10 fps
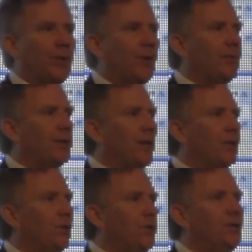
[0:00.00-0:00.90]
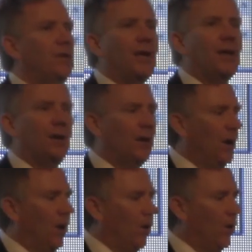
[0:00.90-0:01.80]
We were able to get good data
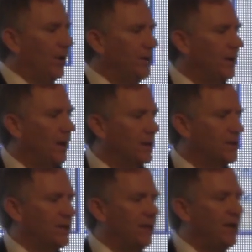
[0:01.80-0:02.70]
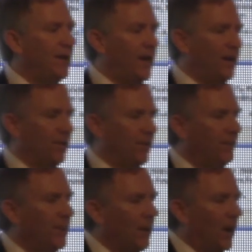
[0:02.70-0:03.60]
on uh, 78 of them.